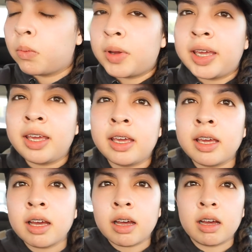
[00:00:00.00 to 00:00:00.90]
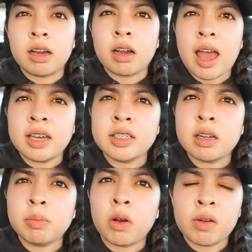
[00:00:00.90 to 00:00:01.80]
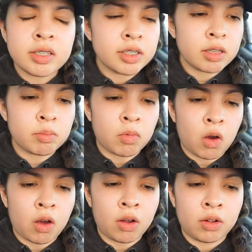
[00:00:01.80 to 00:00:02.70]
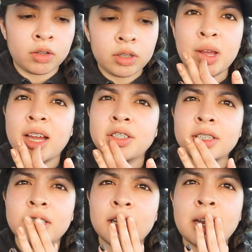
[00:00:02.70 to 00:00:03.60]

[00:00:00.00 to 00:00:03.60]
We ended up going to the mall. We actually didn't